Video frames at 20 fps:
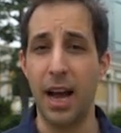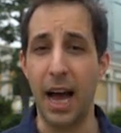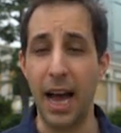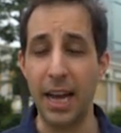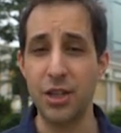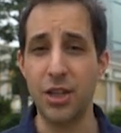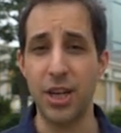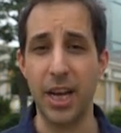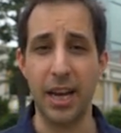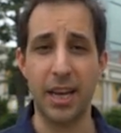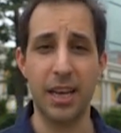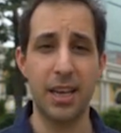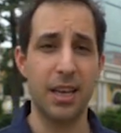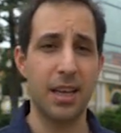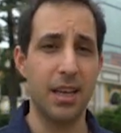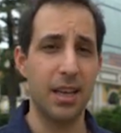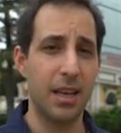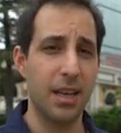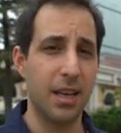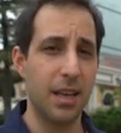I check,
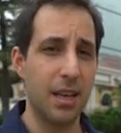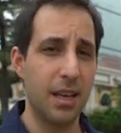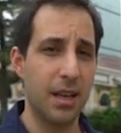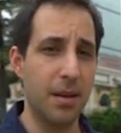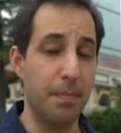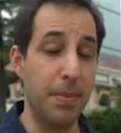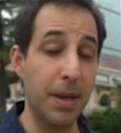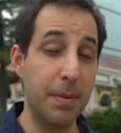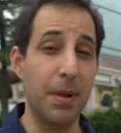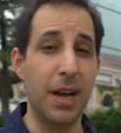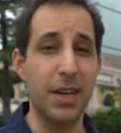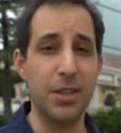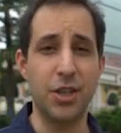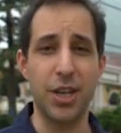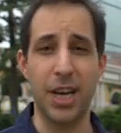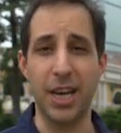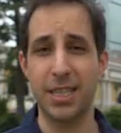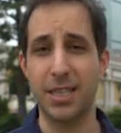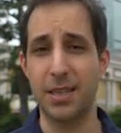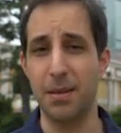big blind
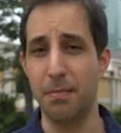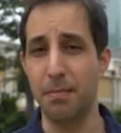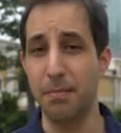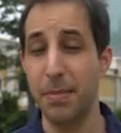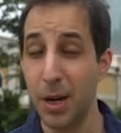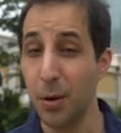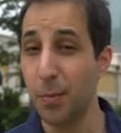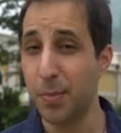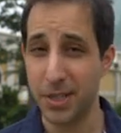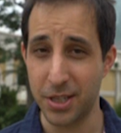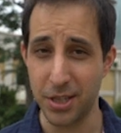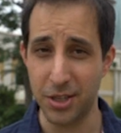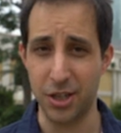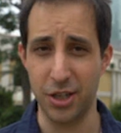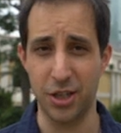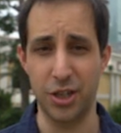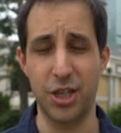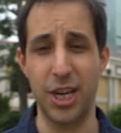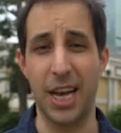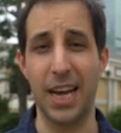checks, middle
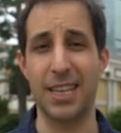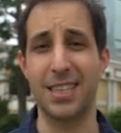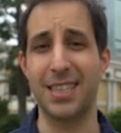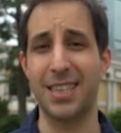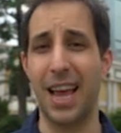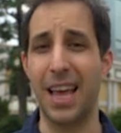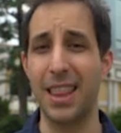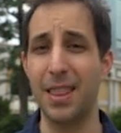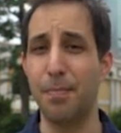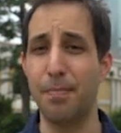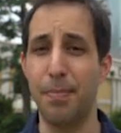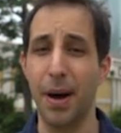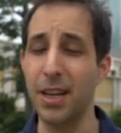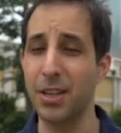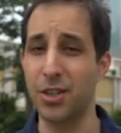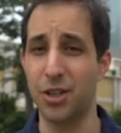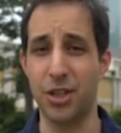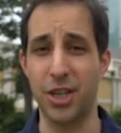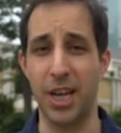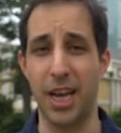position checks, and the
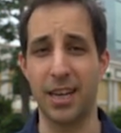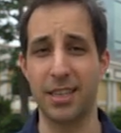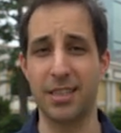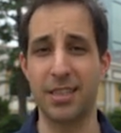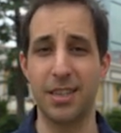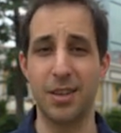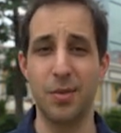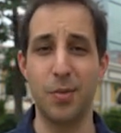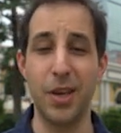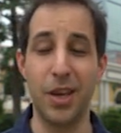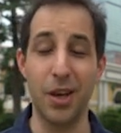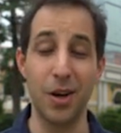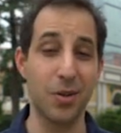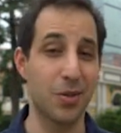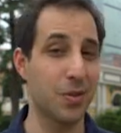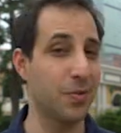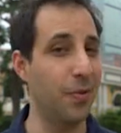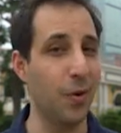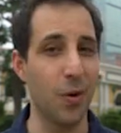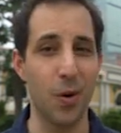button checks. He
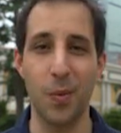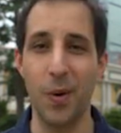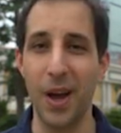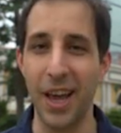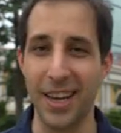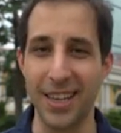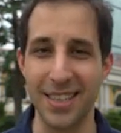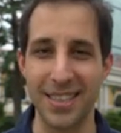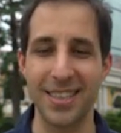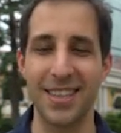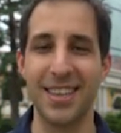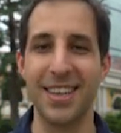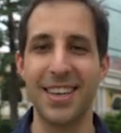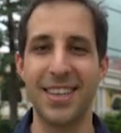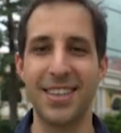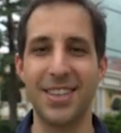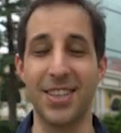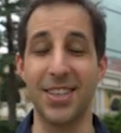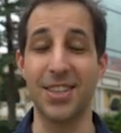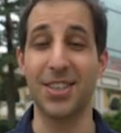goes four ways
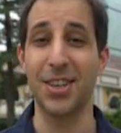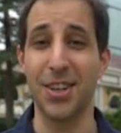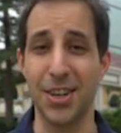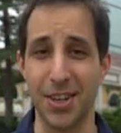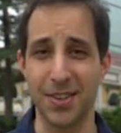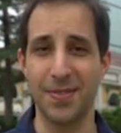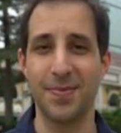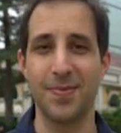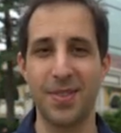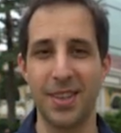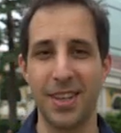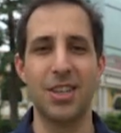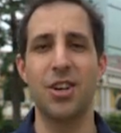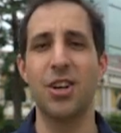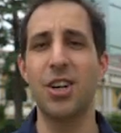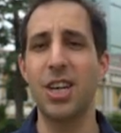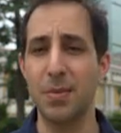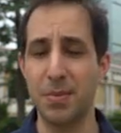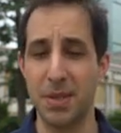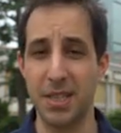to the turn.
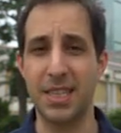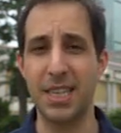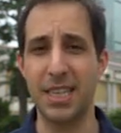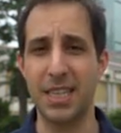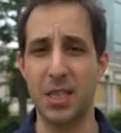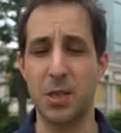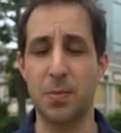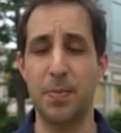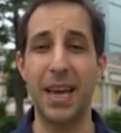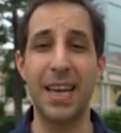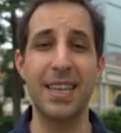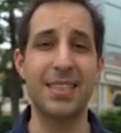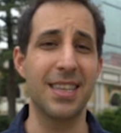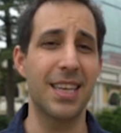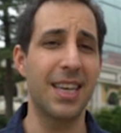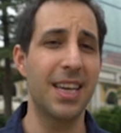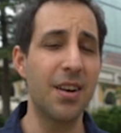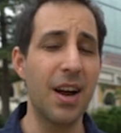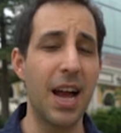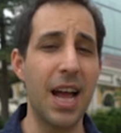Turn comes a six of spades,
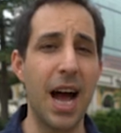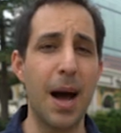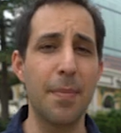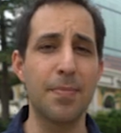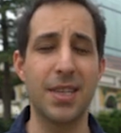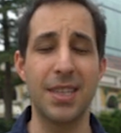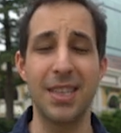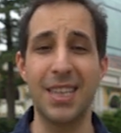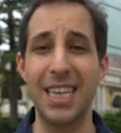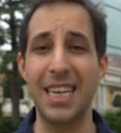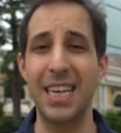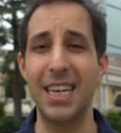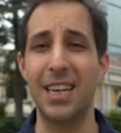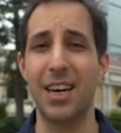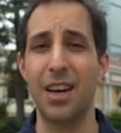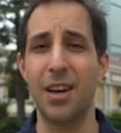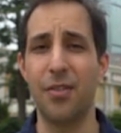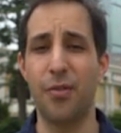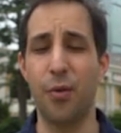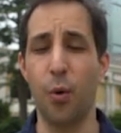and here I opt to lead
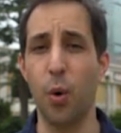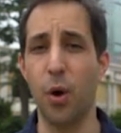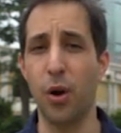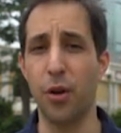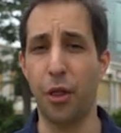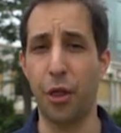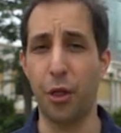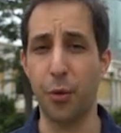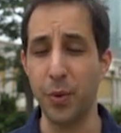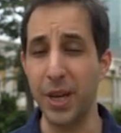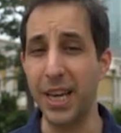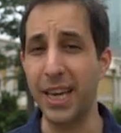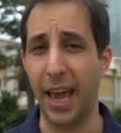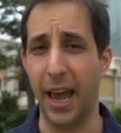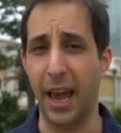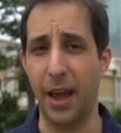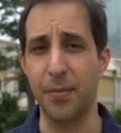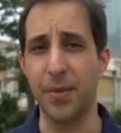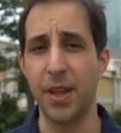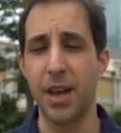for
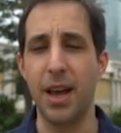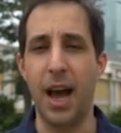3K.